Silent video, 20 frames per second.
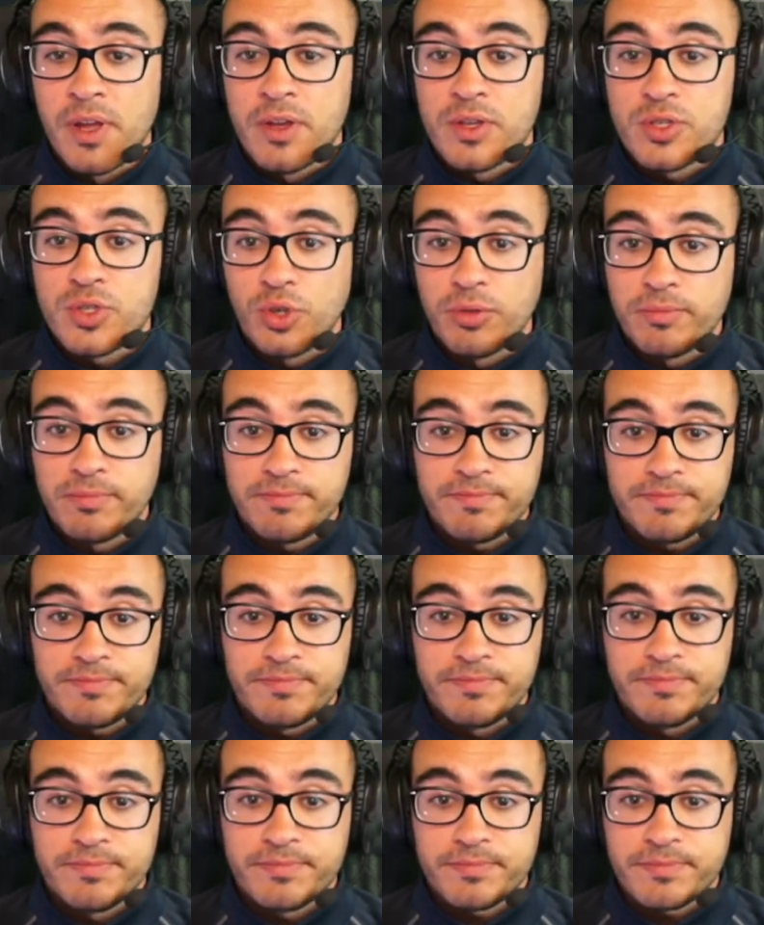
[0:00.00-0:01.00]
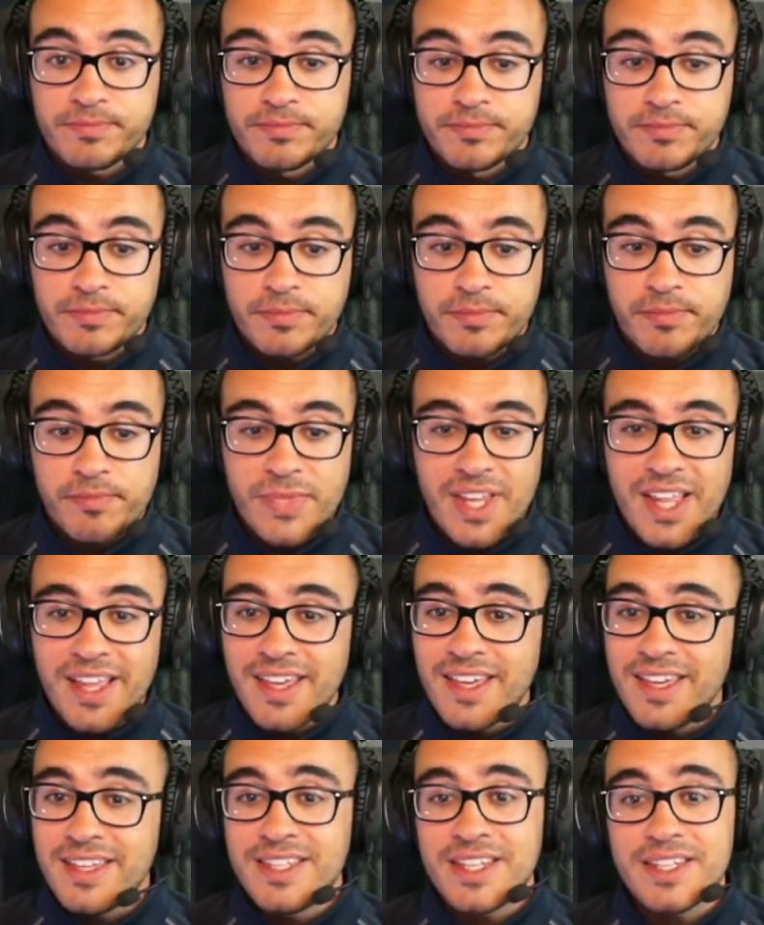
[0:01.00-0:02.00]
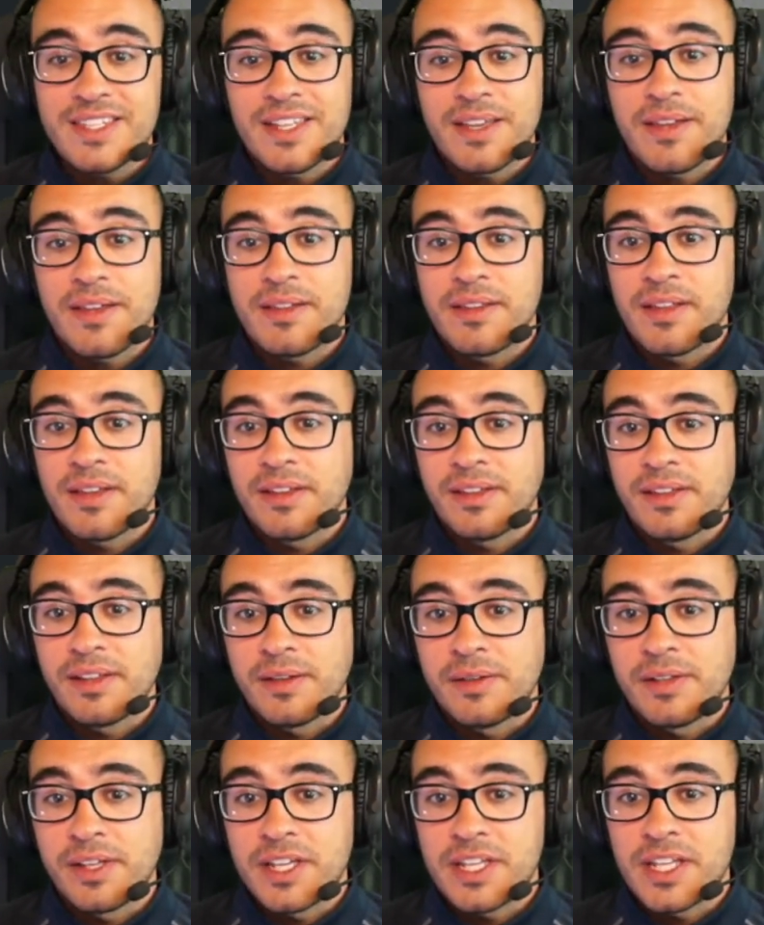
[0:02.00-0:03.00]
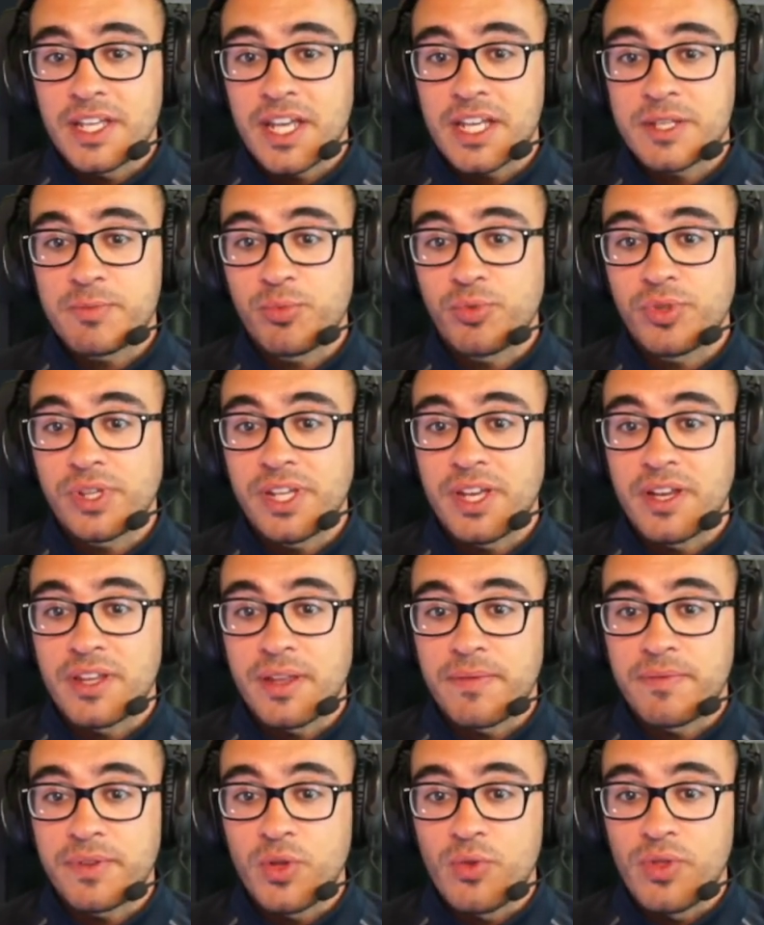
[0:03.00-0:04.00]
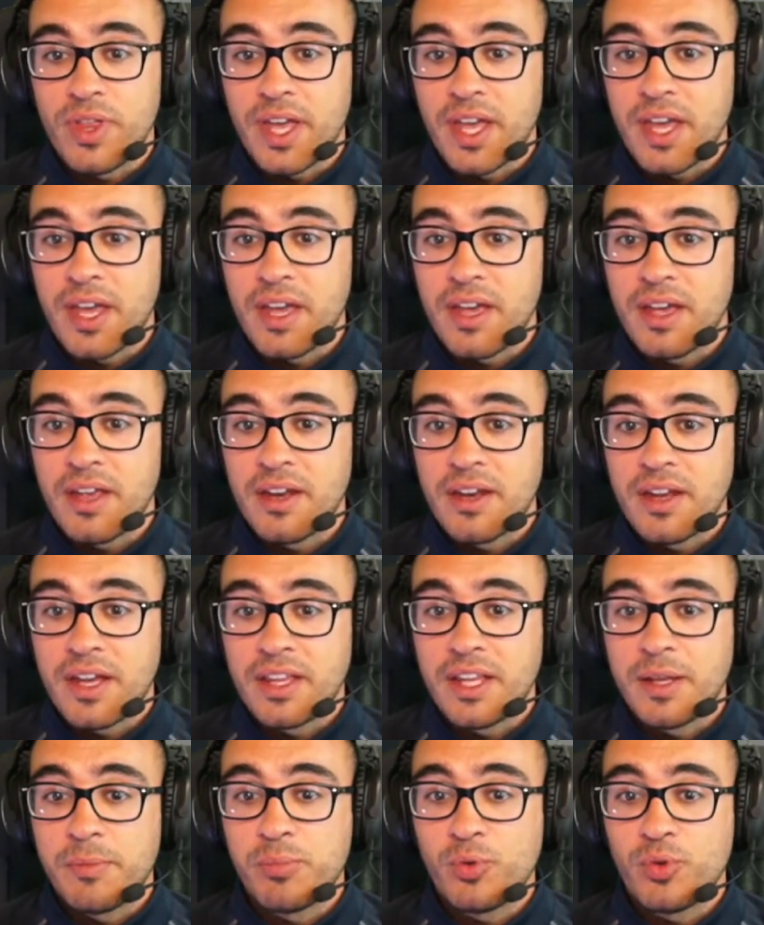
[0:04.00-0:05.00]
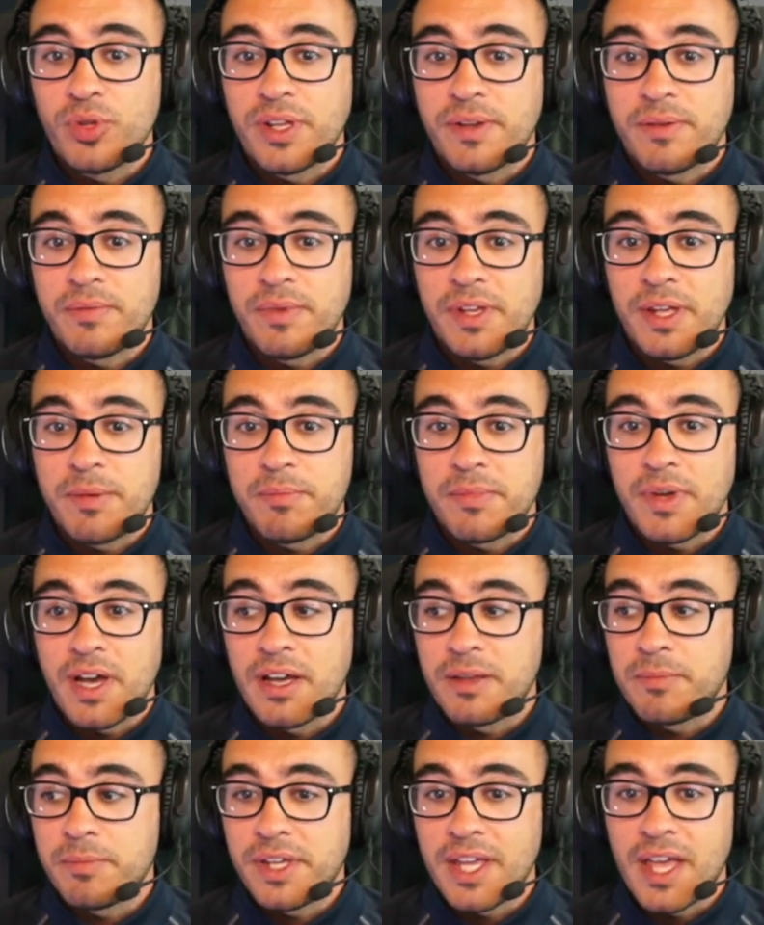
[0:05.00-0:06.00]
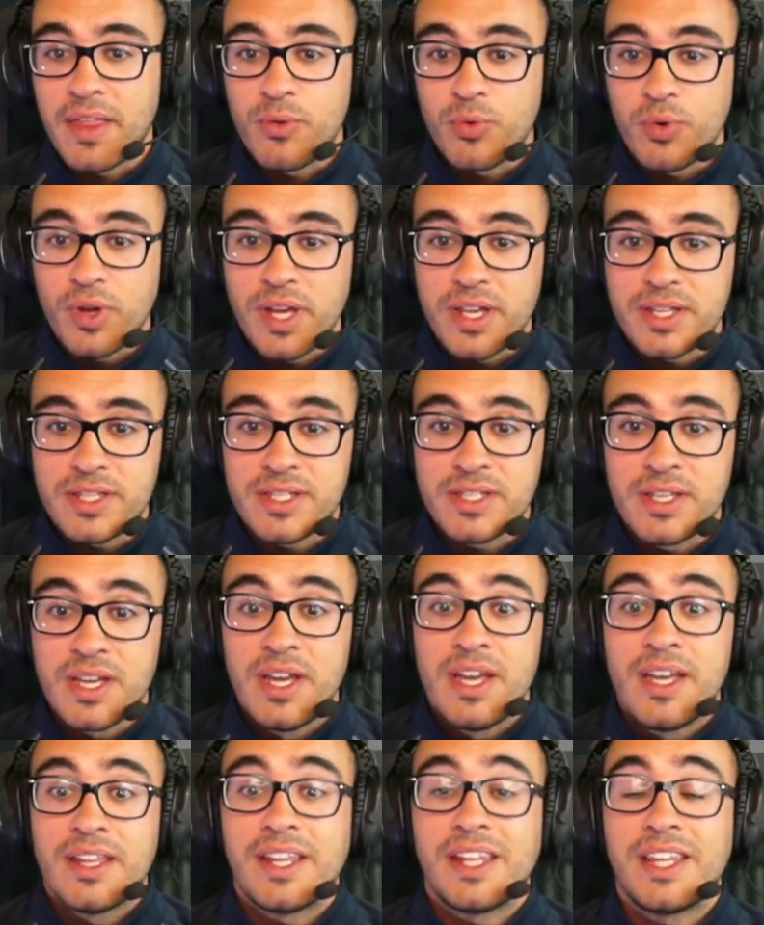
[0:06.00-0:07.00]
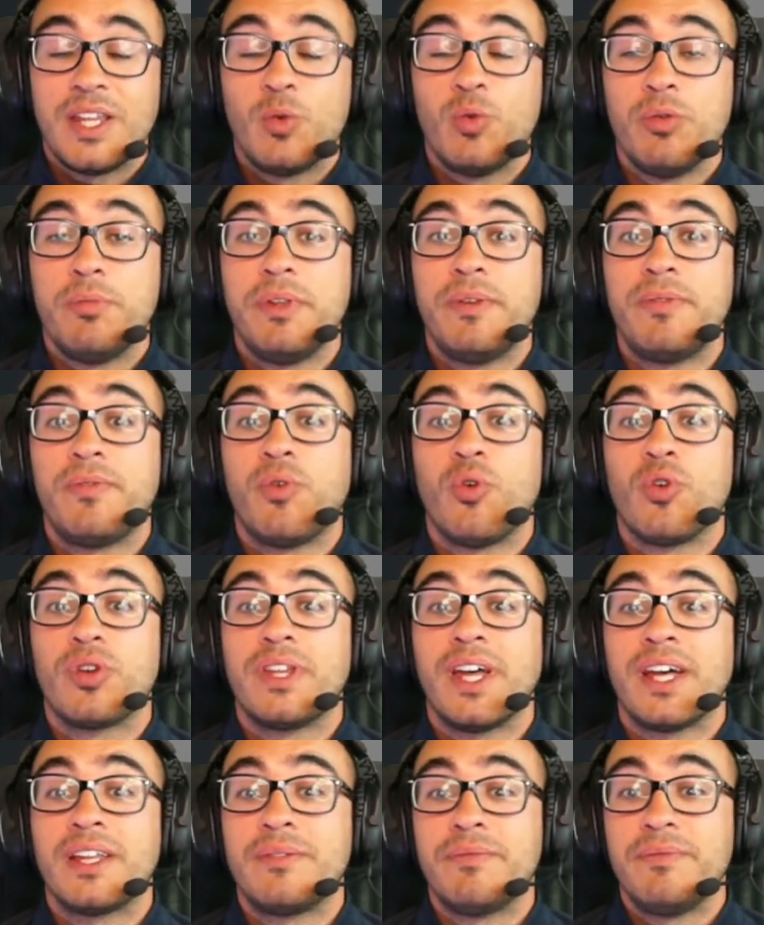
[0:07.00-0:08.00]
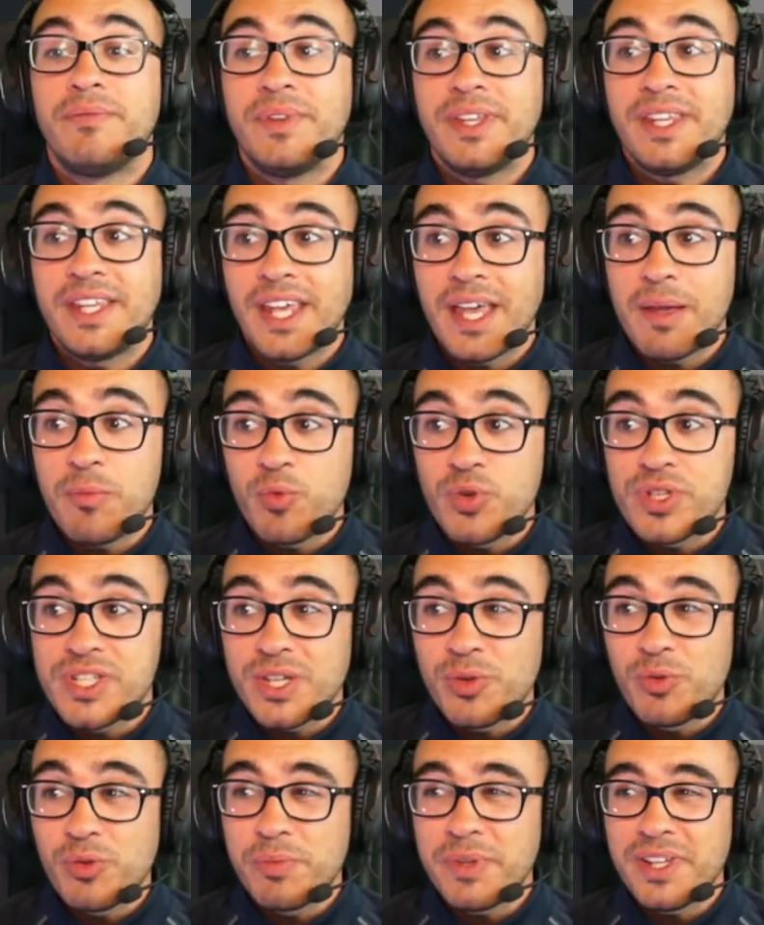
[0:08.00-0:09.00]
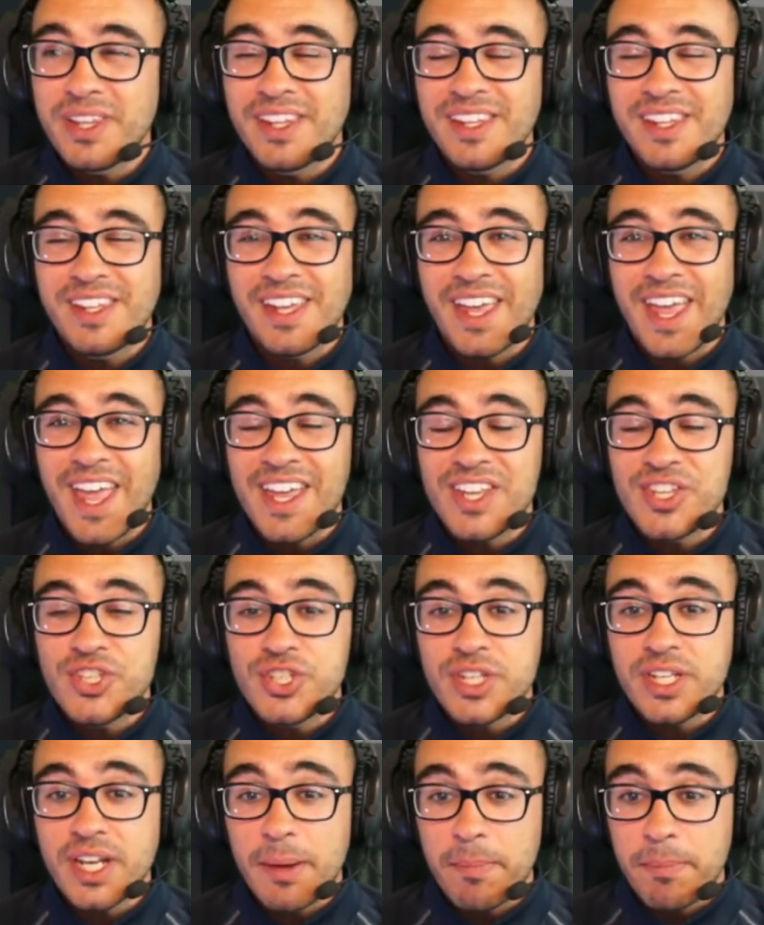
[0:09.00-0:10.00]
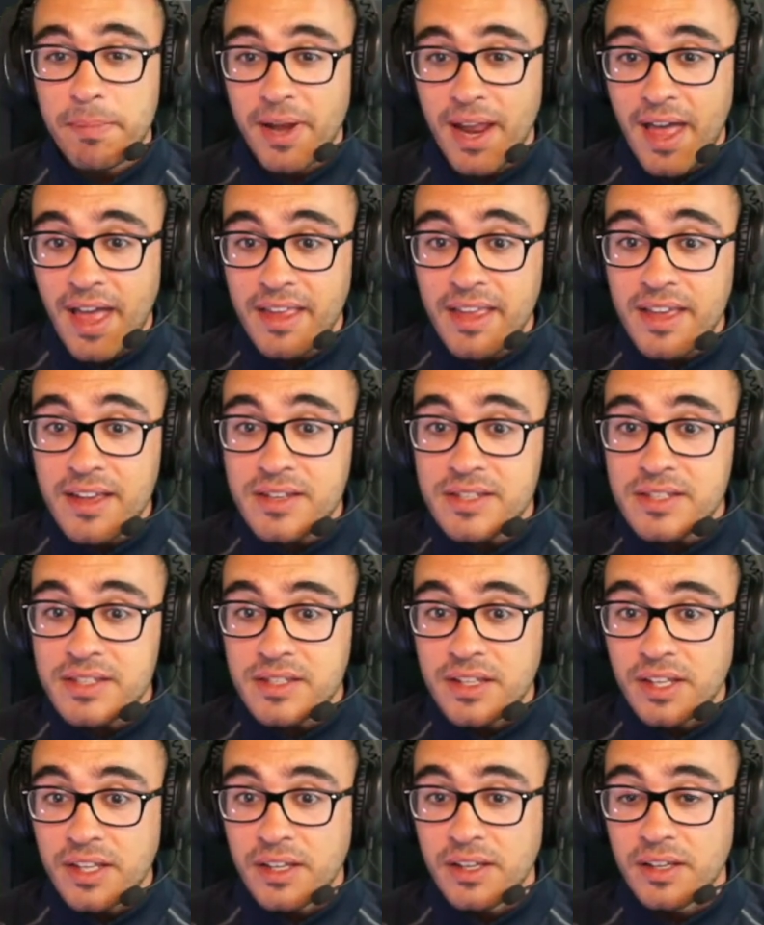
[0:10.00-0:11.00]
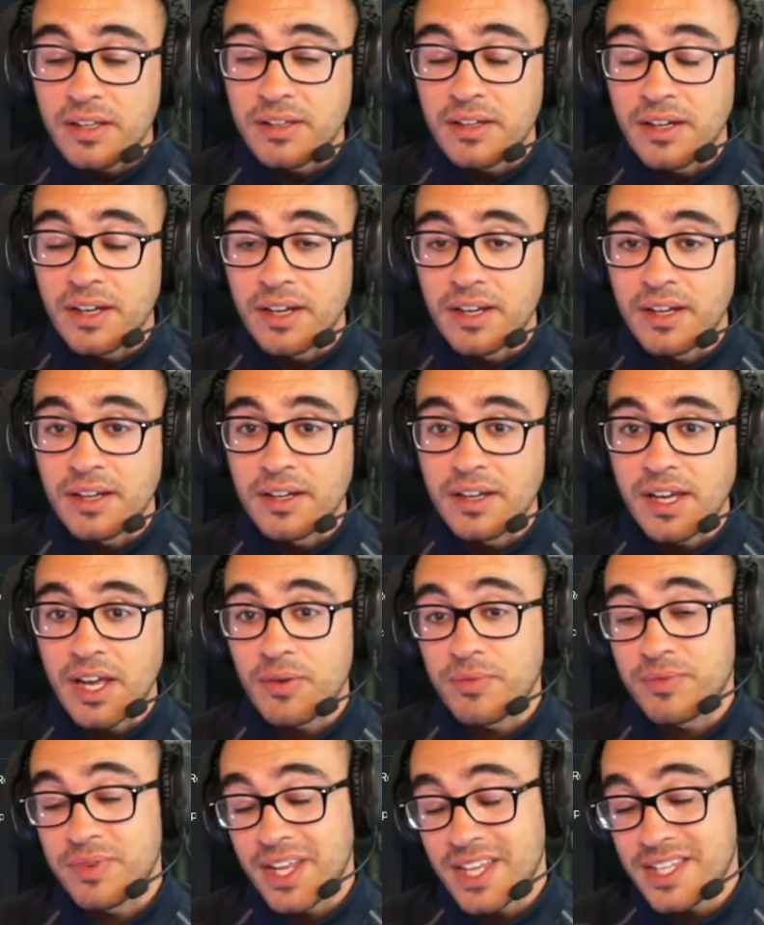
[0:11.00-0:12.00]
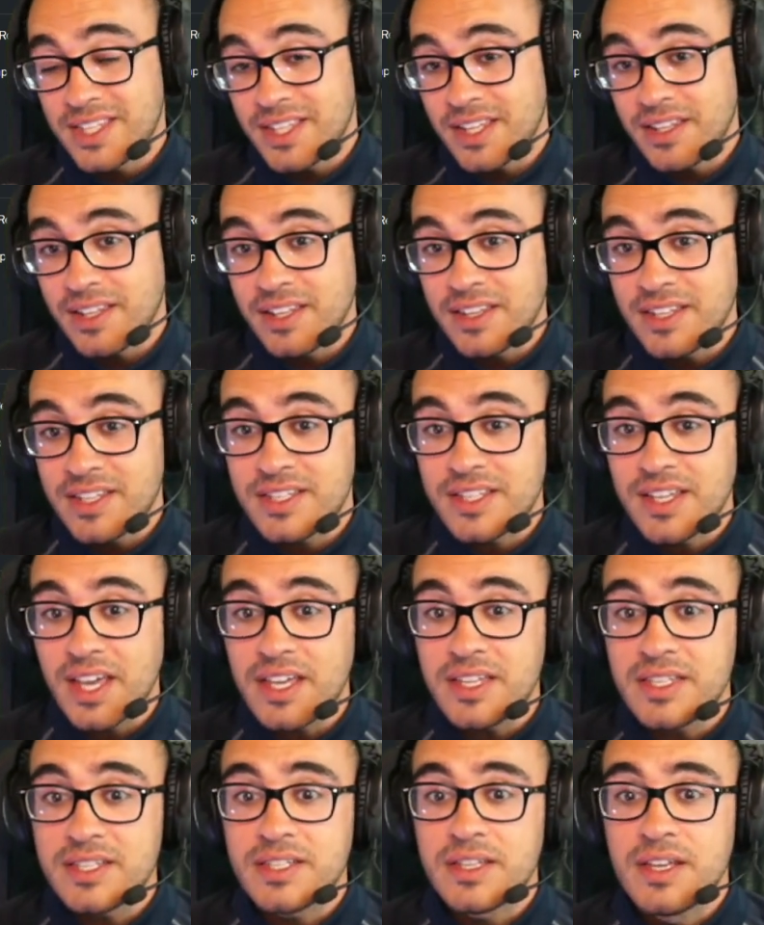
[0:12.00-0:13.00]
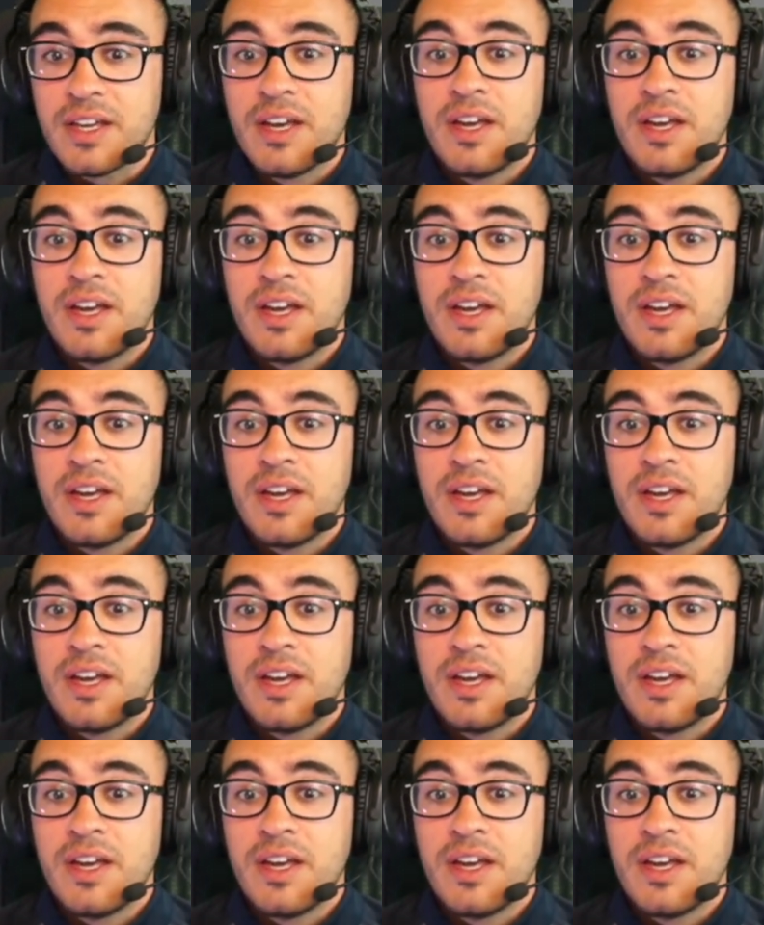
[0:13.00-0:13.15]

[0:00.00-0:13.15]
So it's just just put here the FQDN and put the VM IP address that it will be for that VM, which it will be the engine appliance, the kind of nested in this case.